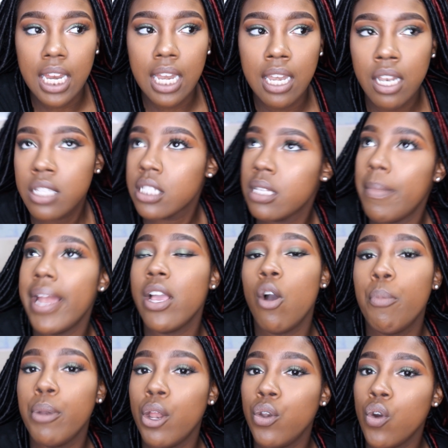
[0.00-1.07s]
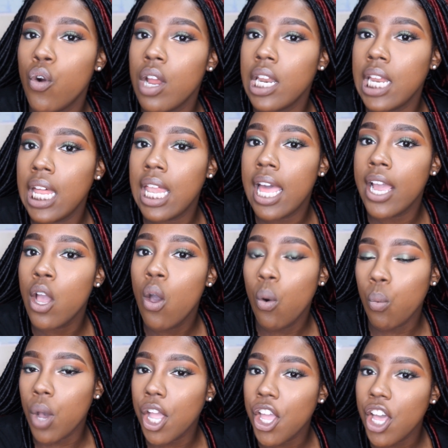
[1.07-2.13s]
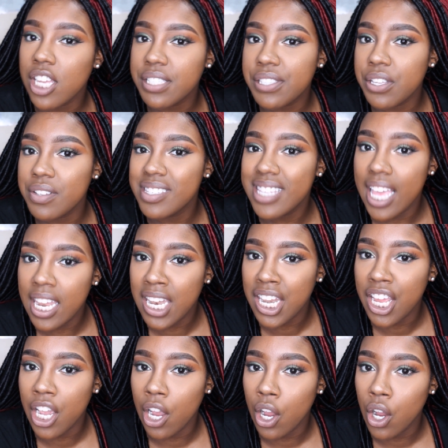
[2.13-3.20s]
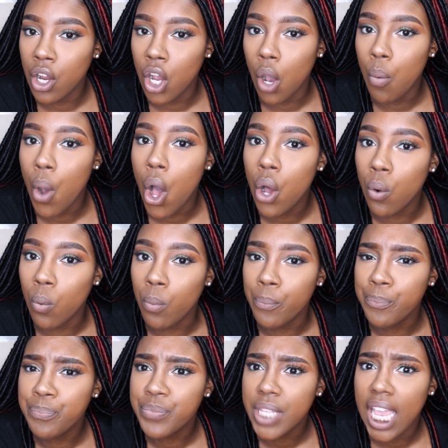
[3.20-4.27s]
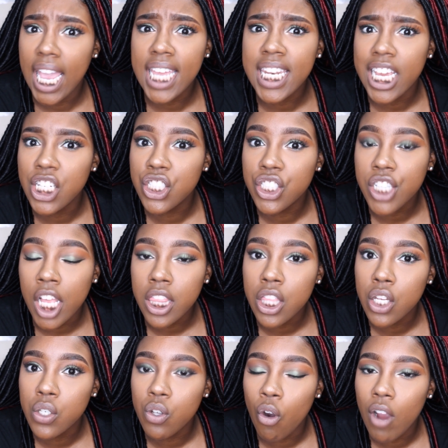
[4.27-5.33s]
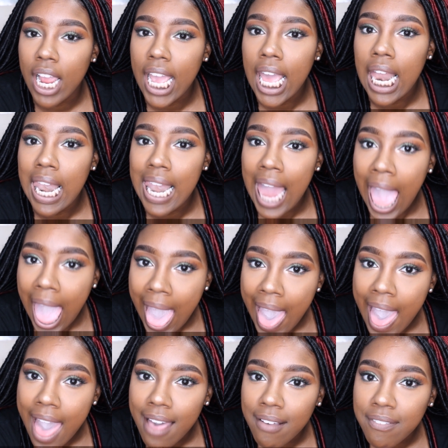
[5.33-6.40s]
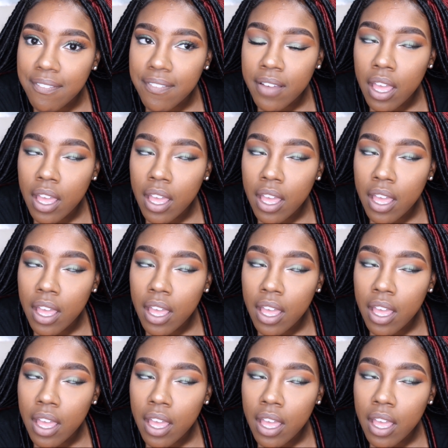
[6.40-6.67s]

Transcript: and then somebody open the door, and they like, why y'all still standing there? Go home. And they shut the door and laugh.